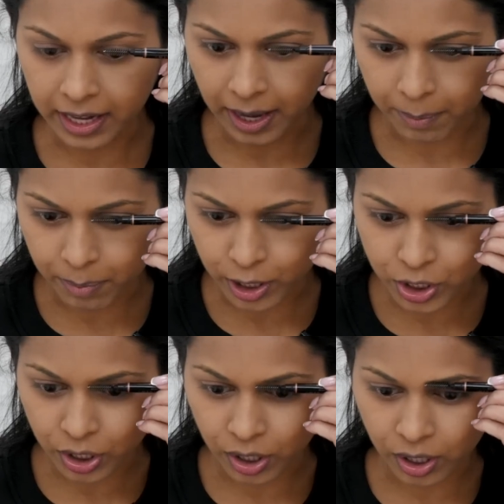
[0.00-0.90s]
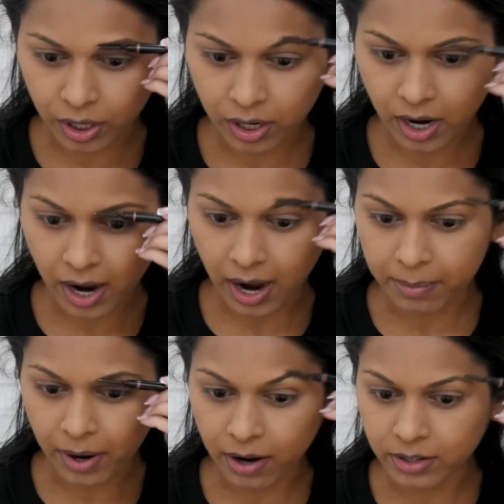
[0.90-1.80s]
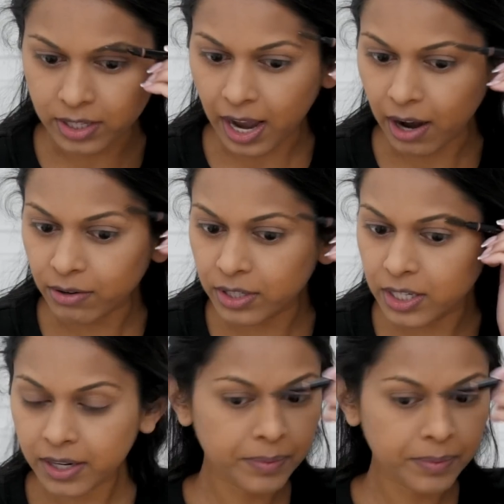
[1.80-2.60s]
of like brush your eyebrows out.